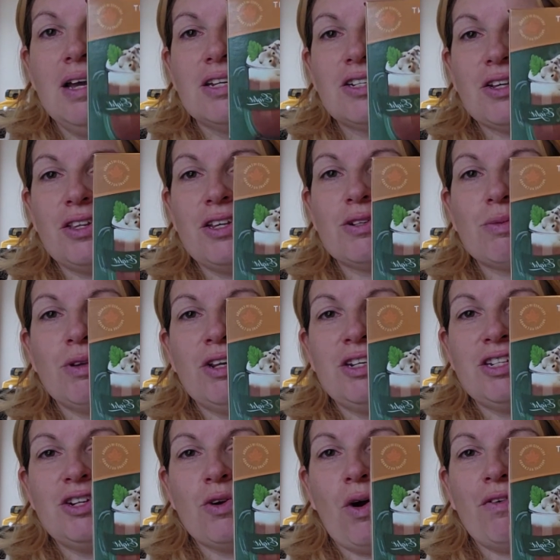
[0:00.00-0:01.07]
So these
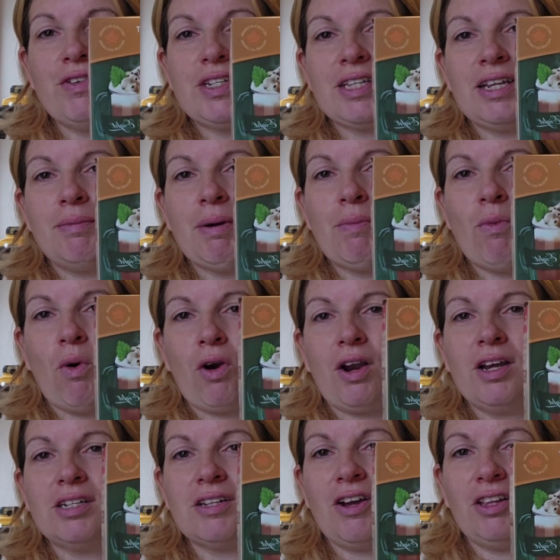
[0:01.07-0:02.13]
ones, you know, obviously a little bit more
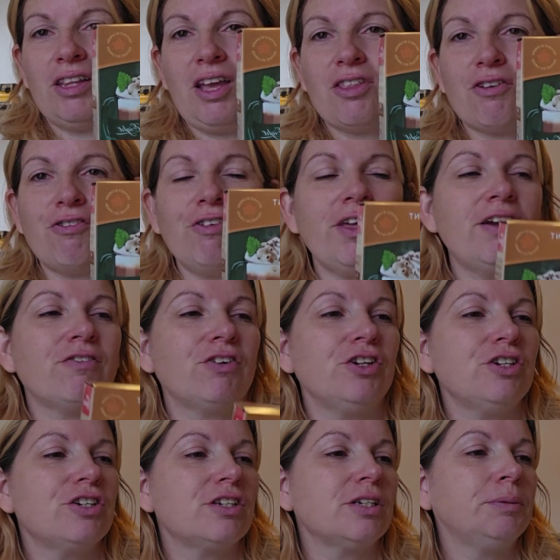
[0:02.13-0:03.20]
because they got the other
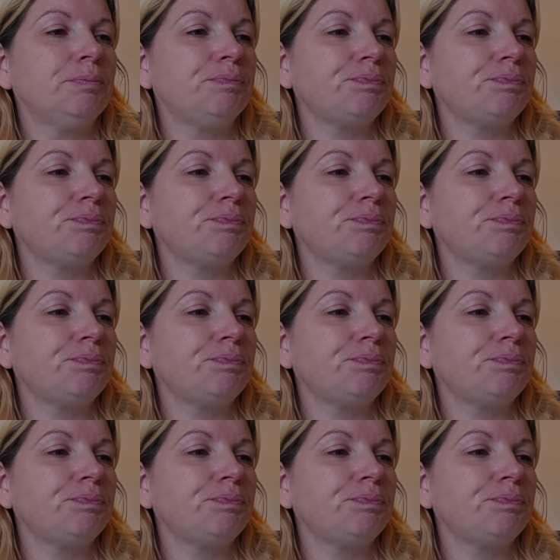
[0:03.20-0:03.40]
flavors.